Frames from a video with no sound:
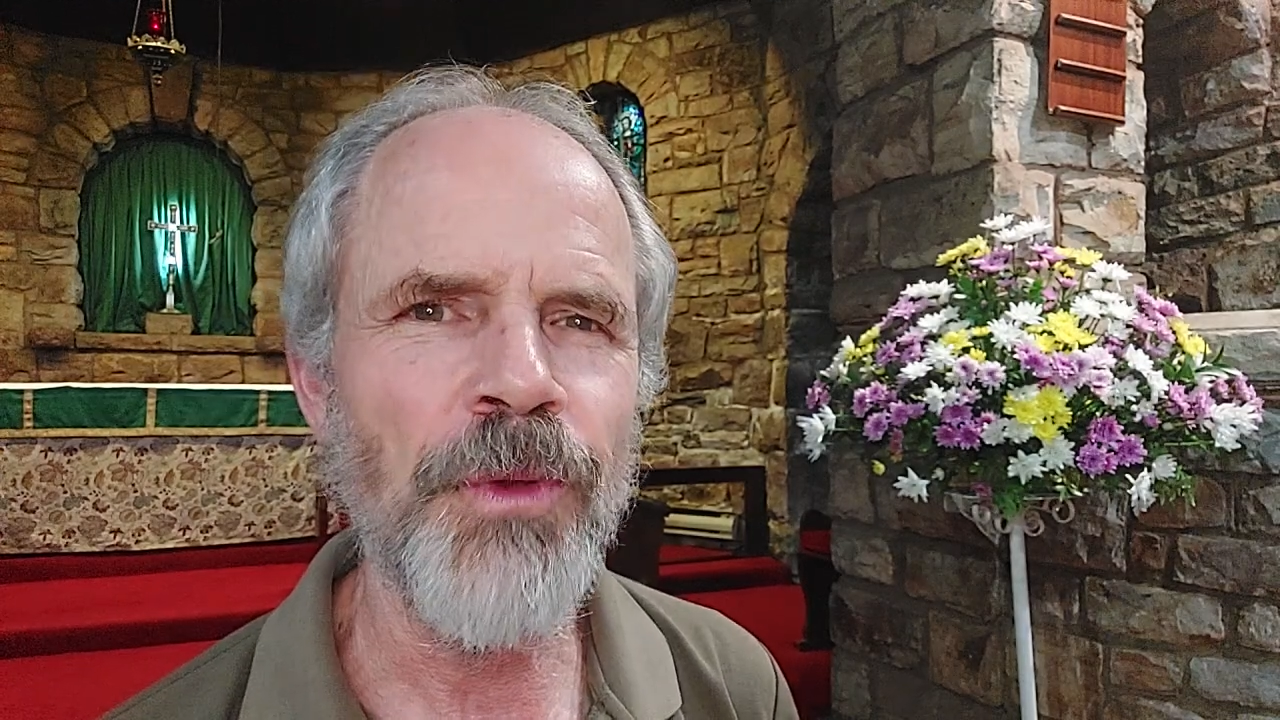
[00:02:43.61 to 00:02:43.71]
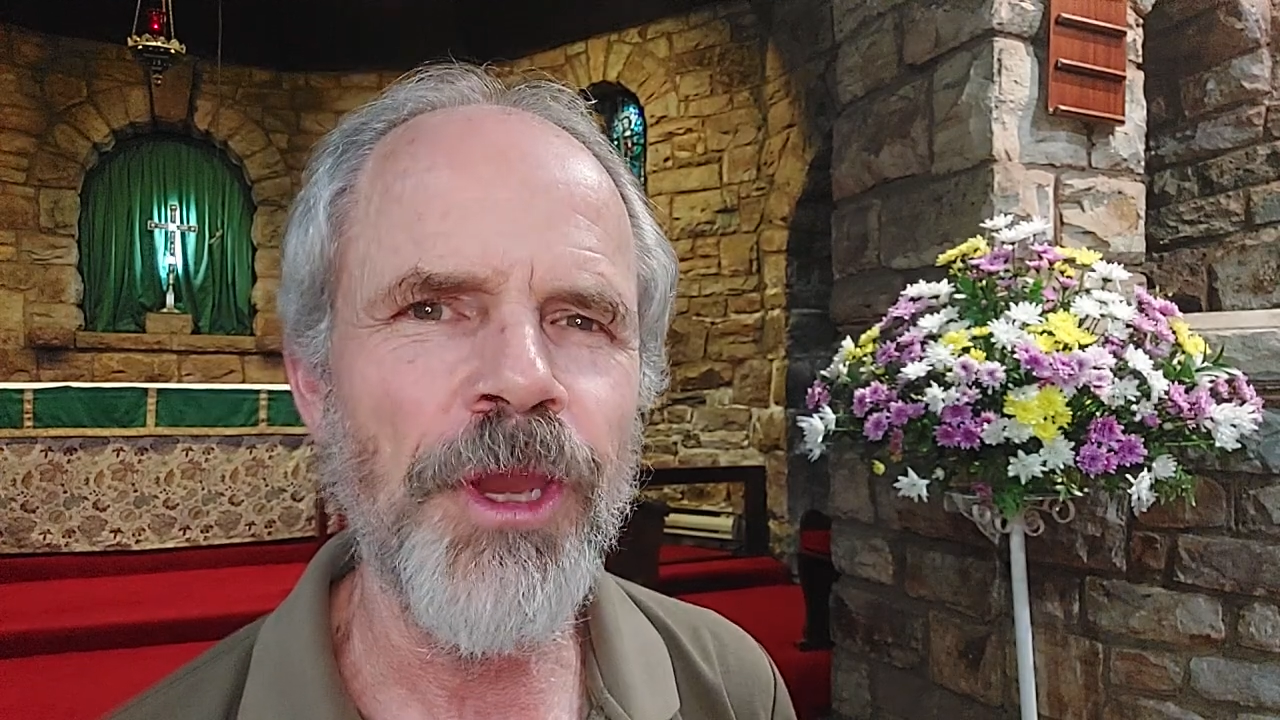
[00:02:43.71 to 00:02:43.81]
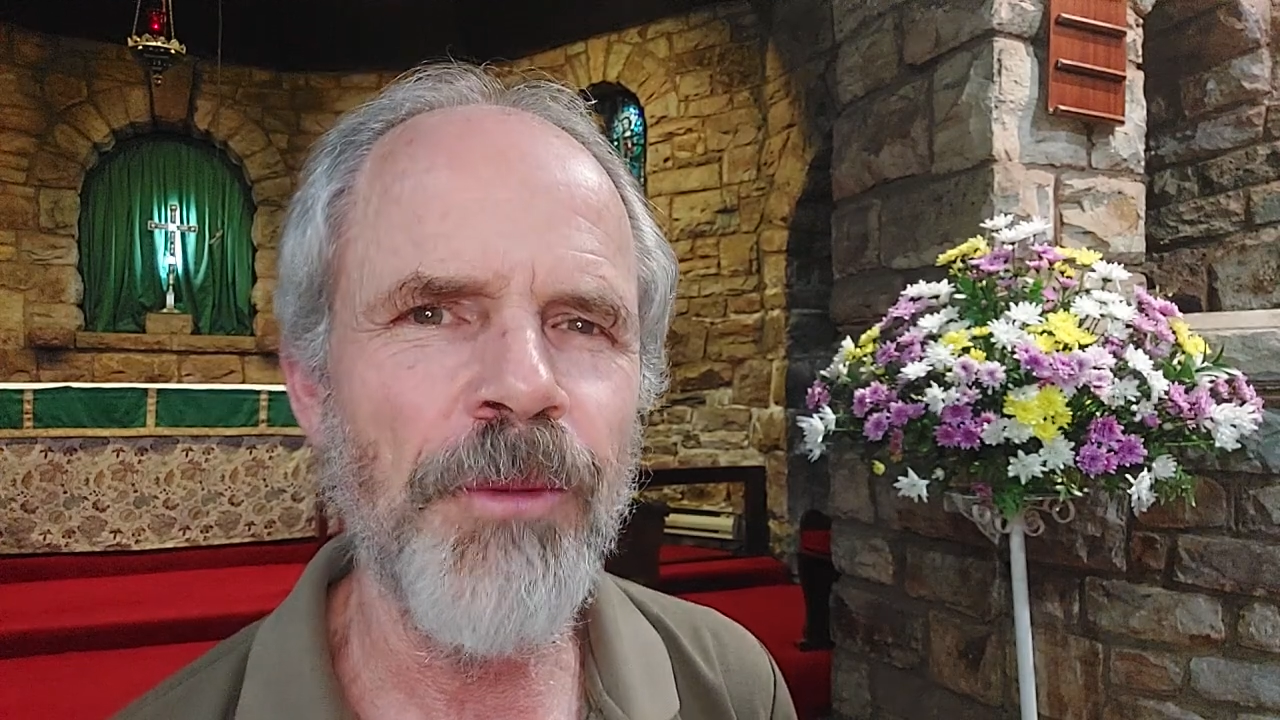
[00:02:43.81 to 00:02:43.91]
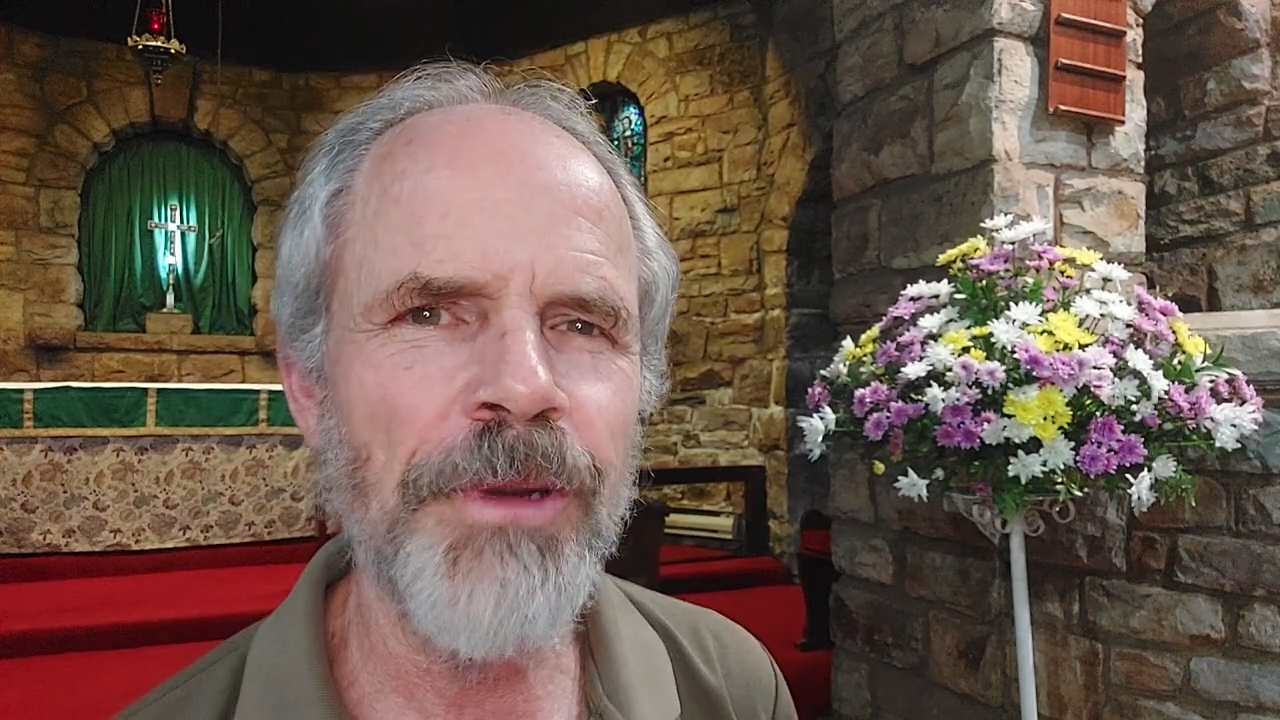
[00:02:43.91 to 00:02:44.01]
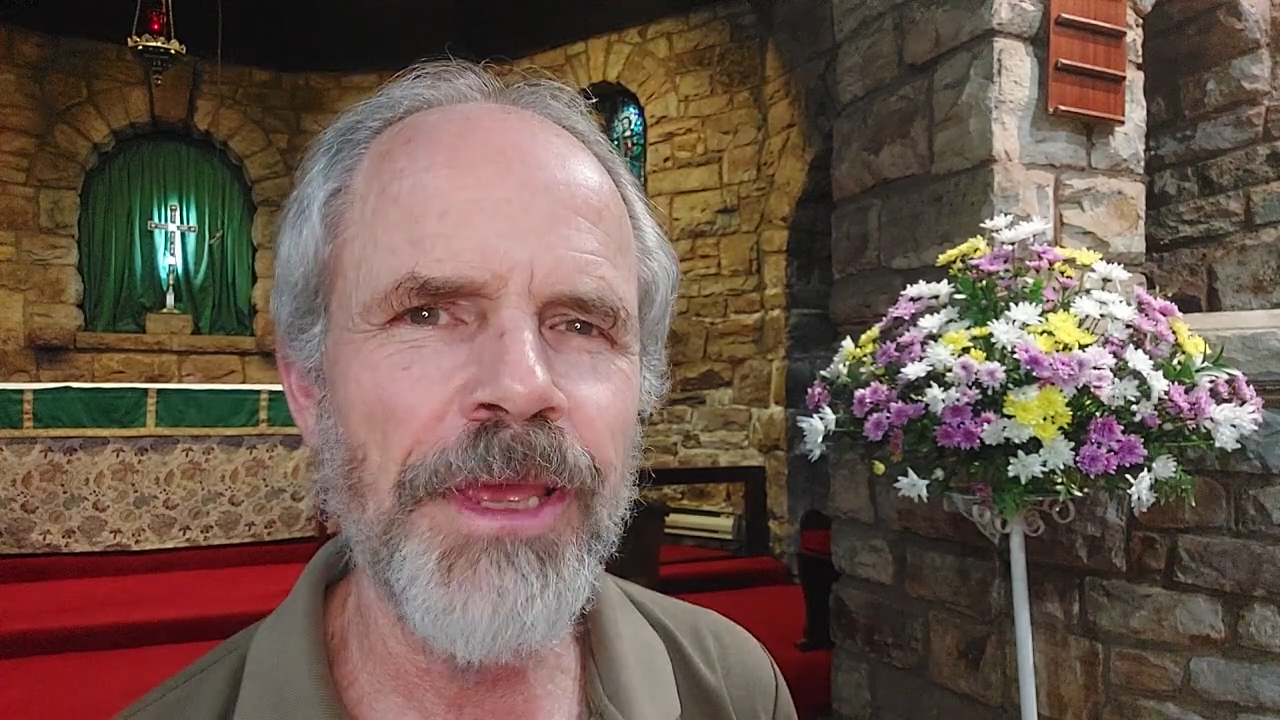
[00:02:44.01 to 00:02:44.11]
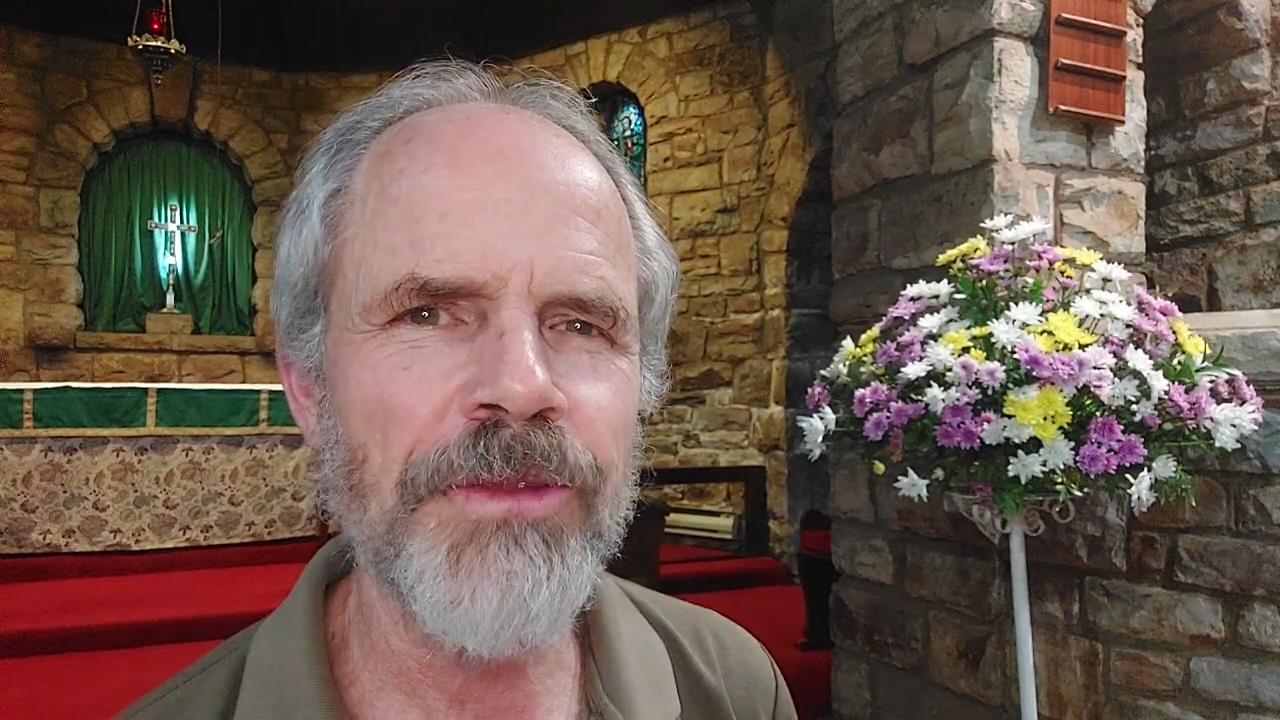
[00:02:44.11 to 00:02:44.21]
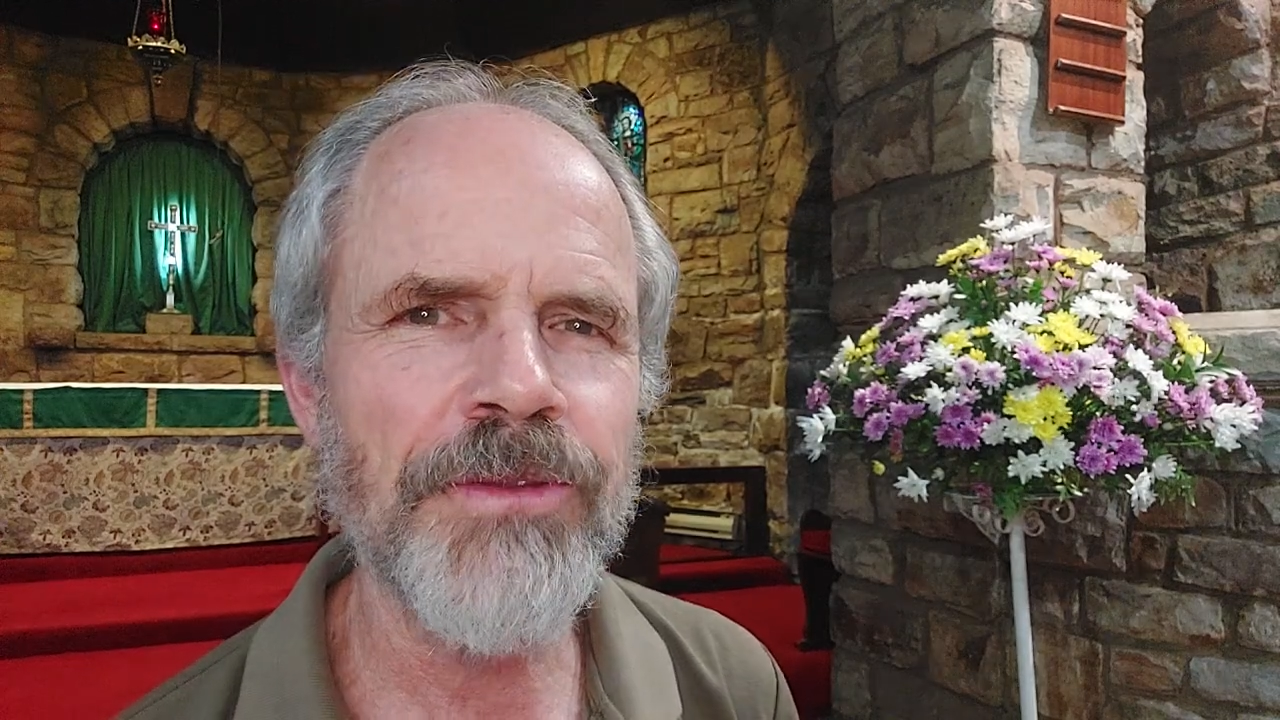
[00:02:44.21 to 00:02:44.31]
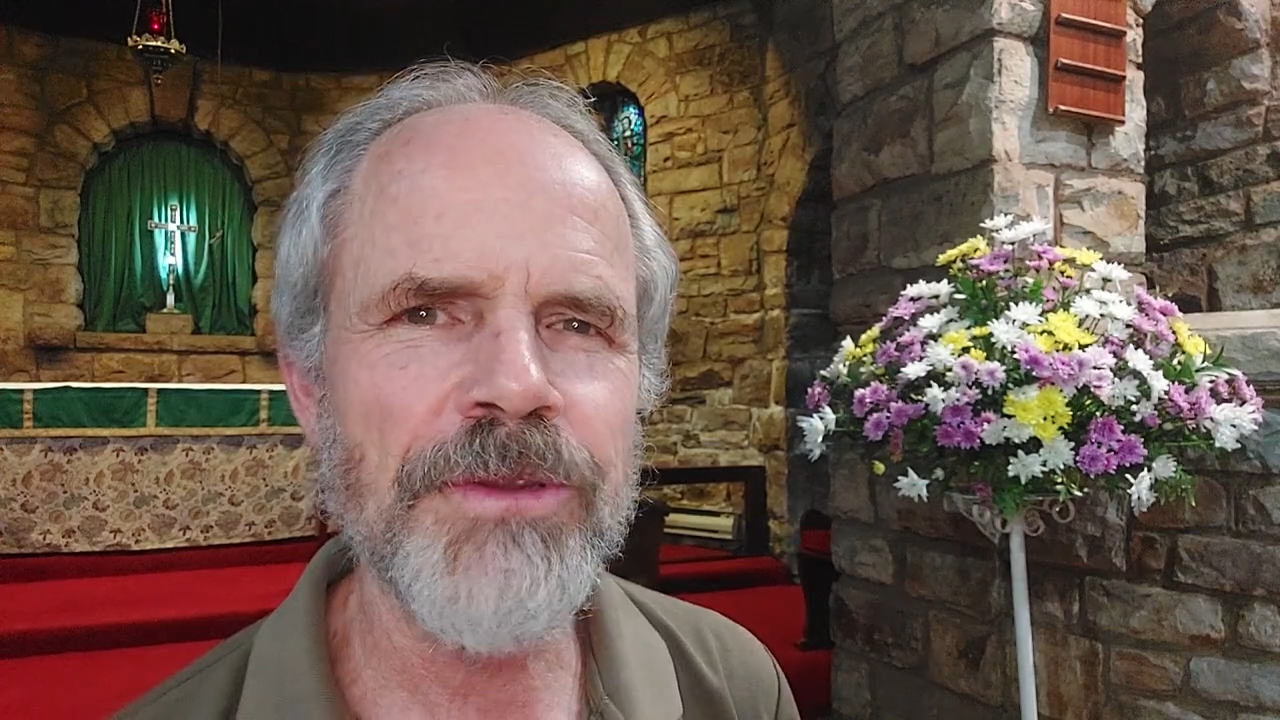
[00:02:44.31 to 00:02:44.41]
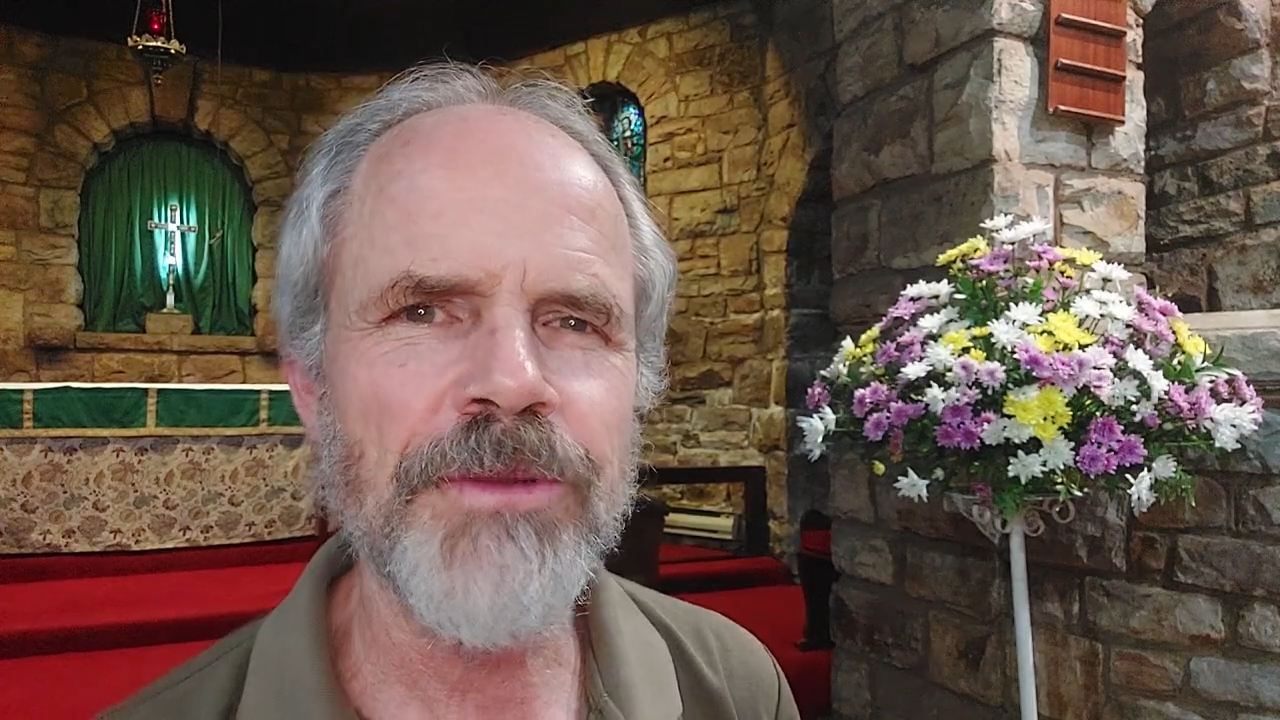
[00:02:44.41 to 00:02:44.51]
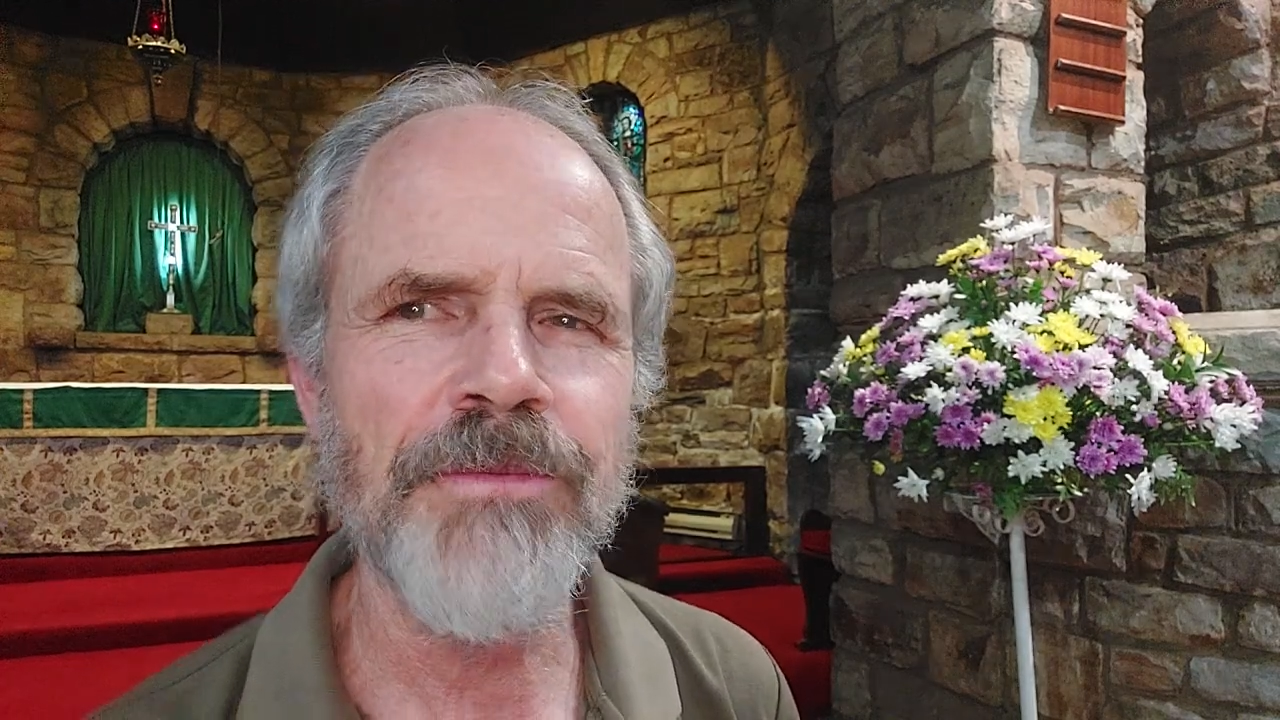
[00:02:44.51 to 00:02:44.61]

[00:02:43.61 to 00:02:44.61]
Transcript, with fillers: we are blessed.